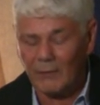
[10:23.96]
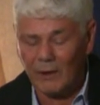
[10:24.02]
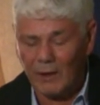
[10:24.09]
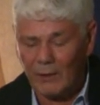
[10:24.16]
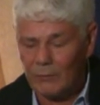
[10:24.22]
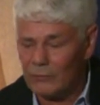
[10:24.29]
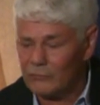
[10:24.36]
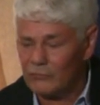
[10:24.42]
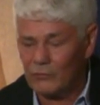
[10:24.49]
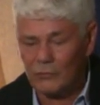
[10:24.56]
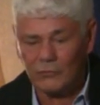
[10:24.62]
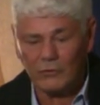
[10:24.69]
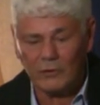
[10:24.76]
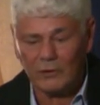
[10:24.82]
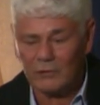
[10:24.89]
I was
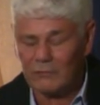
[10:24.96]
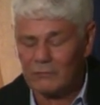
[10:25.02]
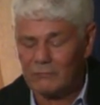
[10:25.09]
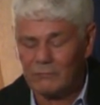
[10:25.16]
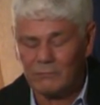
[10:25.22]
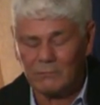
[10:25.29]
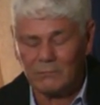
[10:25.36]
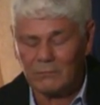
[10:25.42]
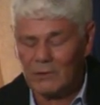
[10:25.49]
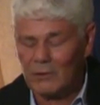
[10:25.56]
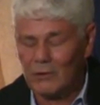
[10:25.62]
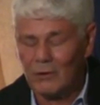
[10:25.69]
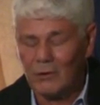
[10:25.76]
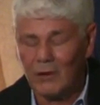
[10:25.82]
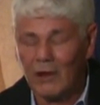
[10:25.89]
union
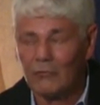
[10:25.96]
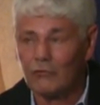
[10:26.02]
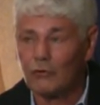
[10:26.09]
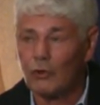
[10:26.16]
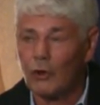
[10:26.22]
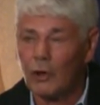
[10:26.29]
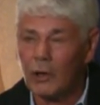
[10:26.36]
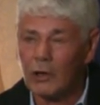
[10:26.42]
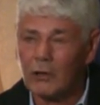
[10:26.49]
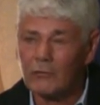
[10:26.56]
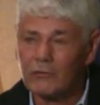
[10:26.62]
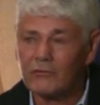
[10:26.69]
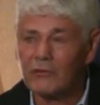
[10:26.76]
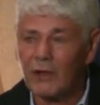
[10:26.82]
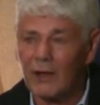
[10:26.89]
as long
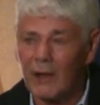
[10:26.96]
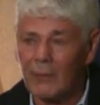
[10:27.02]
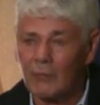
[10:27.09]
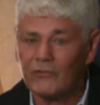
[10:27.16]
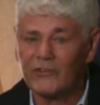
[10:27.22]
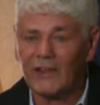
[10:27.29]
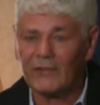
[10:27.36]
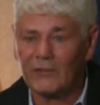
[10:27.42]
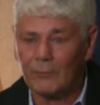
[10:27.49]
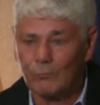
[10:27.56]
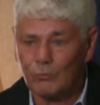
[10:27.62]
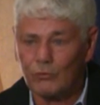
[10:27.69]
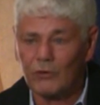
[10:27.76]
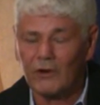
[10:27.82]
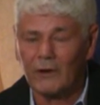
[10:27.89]
as I was at the
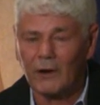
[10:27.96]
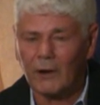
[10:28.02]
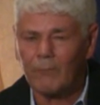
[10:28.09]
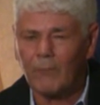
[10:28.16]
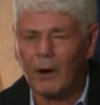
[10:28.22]
brewery.